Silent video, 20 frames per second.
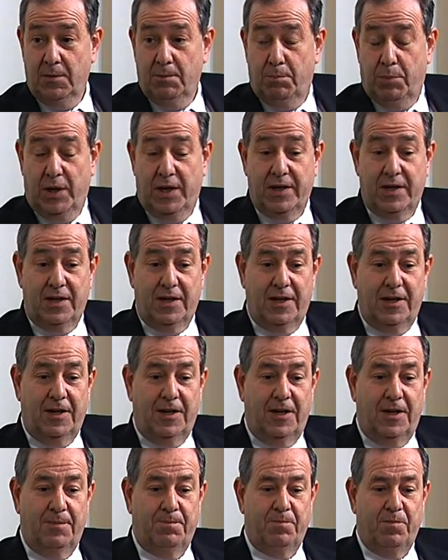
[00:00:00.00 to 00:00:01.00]
But
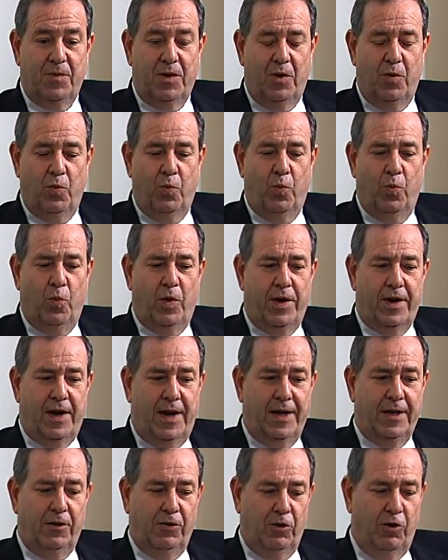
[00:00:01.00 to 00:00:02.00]
what
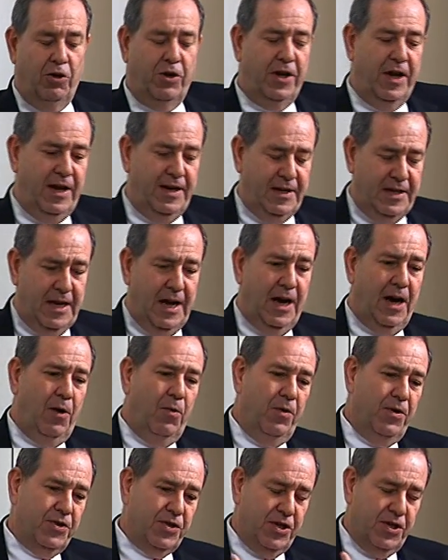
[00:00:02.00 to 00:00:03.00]
I look at
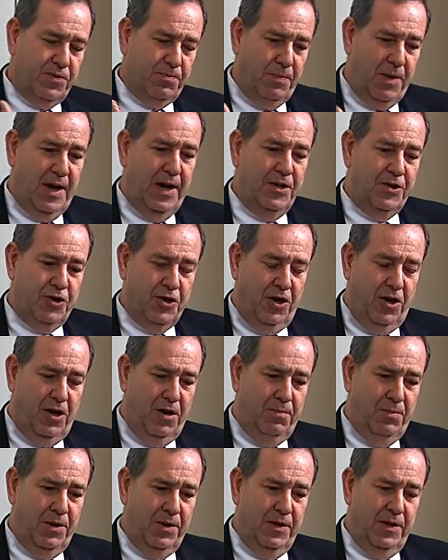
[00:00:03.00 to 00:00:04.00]
now is my
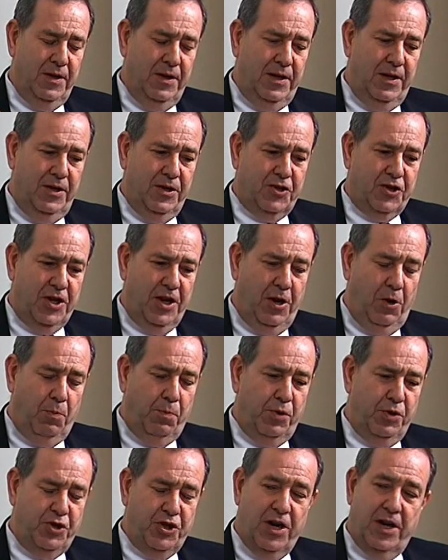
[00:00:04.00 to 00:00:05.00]
job is to help
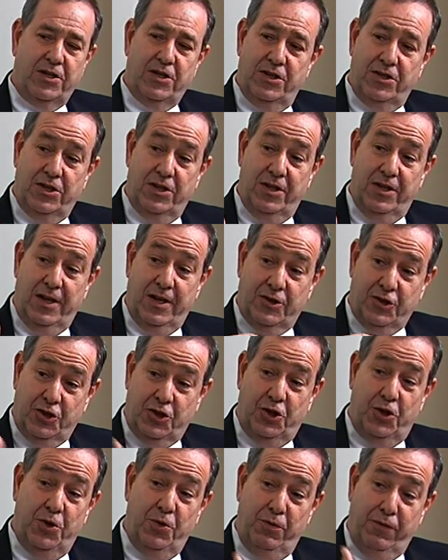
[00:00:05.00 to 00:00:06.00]
project into the next
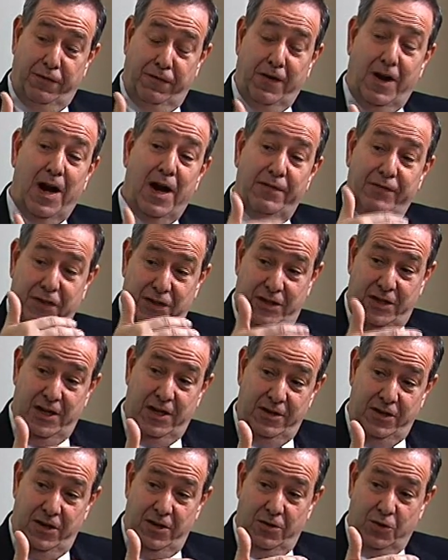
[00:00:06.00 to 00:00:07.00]
2, 5, and
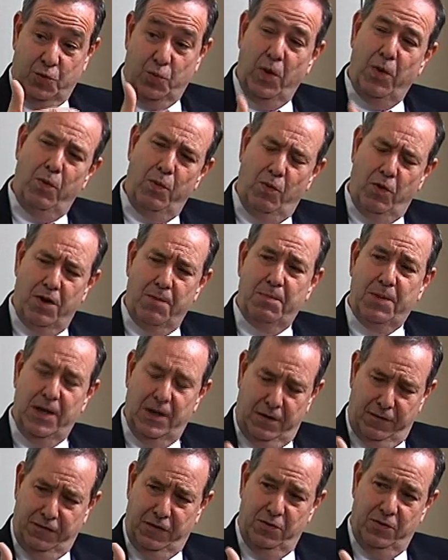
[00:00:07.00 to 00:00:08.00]
10 years, where we want to be
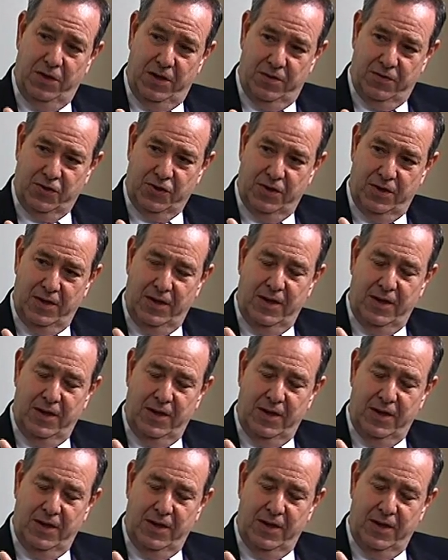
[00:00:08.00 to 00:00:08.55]
in a few years.